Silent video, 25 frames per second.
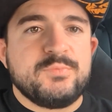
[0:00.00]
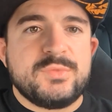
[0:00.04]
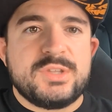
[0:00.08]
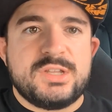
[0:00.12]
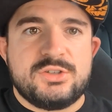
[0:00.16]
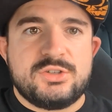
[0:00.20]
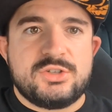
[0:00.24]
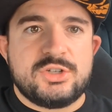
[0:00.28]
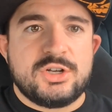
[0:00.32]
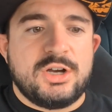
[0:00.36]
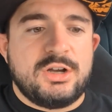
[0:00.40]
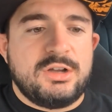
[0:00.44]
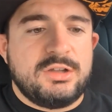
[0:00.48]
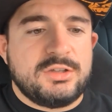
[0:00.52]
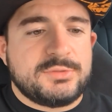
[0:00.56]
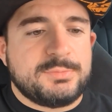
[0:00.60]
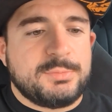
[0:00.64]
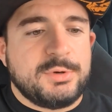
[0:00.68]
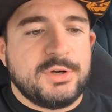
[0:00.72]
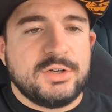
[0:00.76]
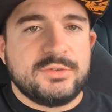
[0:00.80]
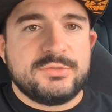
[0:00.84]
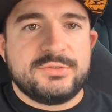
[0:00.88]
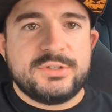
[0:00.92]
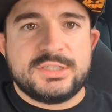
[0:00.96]
The draw is
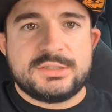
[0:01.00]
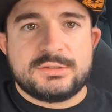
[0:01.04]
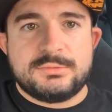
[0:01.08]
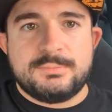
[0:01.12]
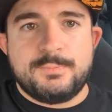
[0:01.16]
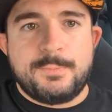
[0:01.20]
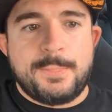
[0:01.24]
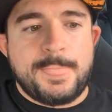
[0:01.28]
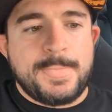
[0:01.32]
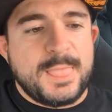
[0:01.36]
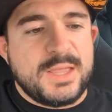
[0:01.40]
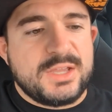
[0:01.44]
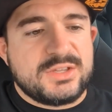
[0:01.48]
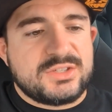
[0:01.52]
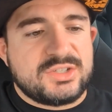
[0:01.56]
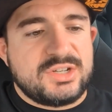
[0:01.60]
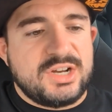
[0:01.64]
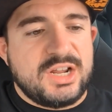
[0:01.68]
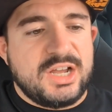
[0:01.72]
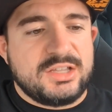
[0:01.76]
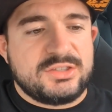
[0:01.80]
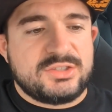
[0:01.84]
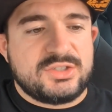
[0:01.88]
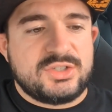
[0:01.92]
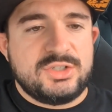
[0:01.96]
perfect. It's
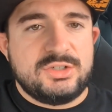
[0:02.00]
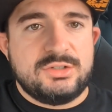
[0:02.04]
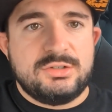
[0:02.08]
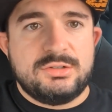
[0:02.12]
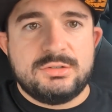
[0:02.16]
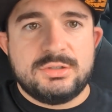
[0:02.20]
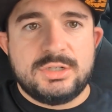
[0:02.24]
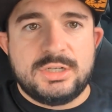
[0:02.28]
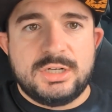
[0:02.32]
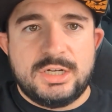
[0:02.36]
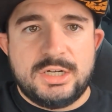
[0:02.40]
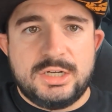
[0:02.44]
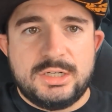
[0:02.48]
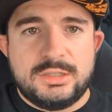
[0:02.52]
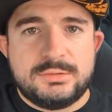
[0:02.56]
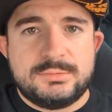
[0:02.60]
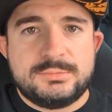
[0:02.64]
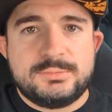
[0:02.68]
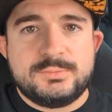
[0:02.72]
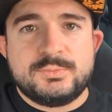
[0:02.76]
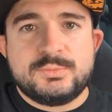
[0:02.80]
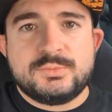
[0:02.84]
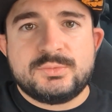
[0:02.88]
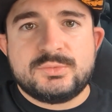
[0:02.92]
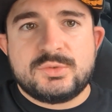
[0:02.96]
not too
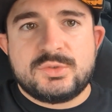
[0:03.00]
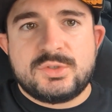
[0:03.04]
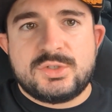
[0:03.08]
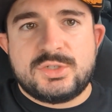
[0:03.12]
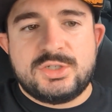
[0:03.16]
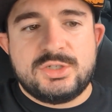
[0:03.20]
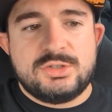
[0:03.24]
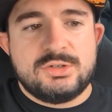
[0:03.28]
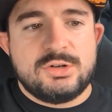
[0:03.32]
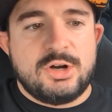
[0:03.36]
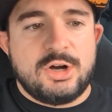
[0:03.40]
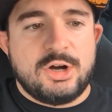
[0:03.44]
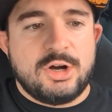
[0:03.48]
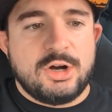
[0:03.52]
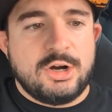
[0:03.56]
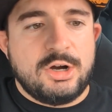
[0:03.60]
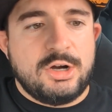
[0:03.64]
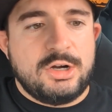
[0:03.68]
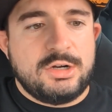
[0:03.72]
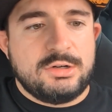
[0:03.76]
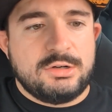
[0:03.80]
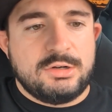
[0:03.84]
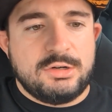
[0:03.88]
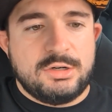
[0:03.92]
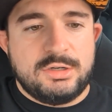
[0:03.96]

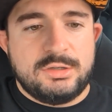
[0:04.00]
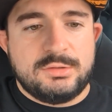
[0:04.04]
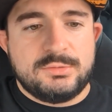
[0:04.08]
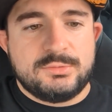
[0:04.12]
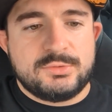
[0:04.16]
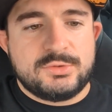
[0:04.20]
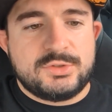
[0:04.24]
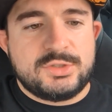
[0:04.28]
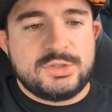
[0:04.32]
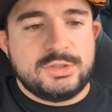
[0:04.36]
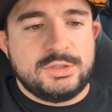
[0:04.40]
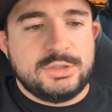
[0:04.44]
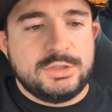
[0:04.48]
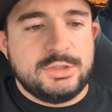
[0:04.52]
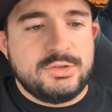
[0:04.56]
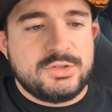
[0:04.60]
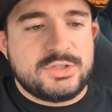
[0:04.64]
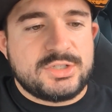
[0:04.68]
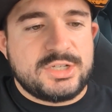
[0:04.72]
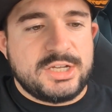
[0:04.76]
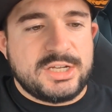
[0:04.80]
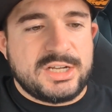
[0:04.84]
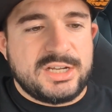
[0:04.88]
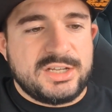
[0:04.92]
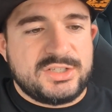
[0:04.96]
hard or too
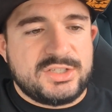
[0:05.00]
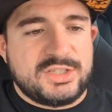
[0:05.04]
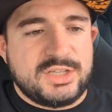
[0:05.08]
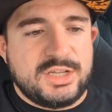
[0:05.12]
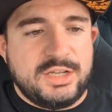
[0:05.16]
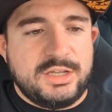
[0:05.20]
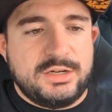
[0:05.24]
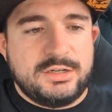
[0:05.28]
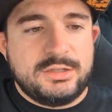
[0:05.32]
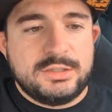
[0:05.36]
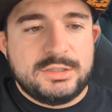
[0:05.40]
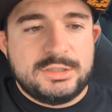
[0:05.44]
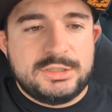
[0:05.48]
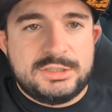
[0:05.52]
loose, like I said.